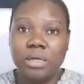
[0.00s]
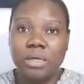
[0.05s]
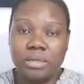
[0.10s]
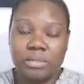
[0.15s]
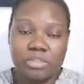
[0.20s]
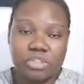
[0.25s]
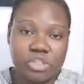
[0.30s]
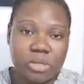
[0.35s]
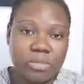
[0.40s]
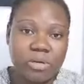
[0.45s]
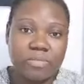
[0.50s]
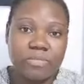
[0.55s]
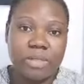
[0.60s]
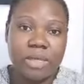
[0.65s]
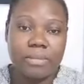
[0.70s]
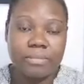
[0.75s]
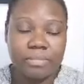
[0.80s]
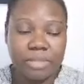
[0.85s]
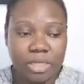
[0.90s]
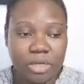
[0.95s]
Some of
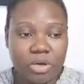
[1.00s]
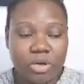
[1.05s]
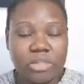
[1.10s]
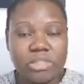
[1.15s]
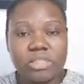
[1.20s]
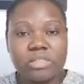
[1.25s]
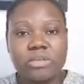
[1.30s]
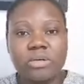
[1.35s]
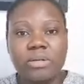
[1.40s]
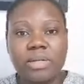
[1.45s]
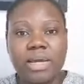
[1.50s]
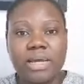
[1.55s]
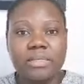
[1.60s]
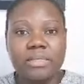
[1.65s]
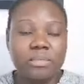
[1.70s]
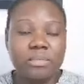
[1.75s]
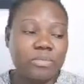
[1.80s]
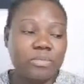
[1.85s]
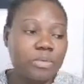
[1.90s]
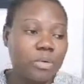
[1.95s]
them they got it online,
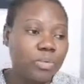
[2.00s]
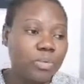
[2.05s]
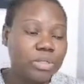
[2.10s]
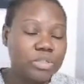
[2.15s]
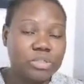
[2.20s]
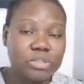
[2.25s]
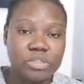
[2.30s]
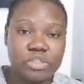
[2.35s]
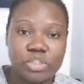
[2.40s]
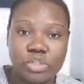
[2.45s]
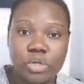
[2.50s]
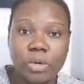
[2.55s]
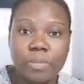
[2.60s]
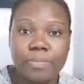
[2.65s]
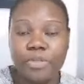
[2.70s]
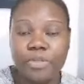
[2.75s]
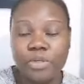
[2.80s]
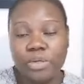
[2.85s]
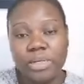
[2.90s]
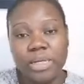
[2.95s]
some of them went to the shop.
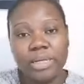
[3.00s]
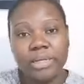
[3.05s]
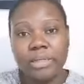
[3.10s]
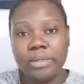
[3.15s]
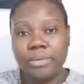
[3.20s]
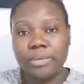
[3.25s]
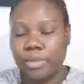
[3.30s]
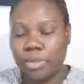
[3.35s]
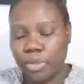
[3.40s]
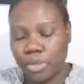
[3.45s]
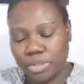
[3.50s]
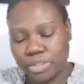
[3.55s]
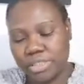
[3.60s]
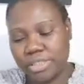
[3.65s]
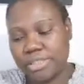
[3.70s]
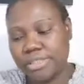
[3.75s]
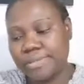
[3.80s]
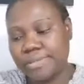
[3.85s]
The other day we got it.